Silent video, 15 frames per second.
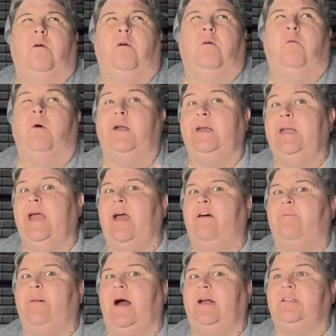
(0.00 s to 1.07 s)
1.5
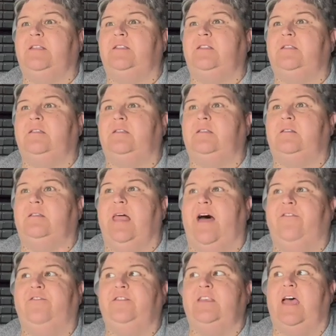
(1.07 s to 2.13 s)
box
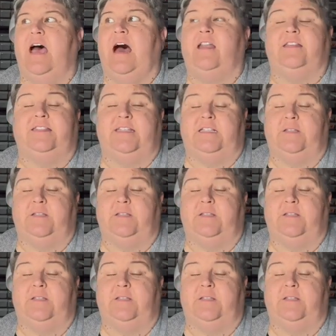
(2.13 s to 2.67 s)
left out of 6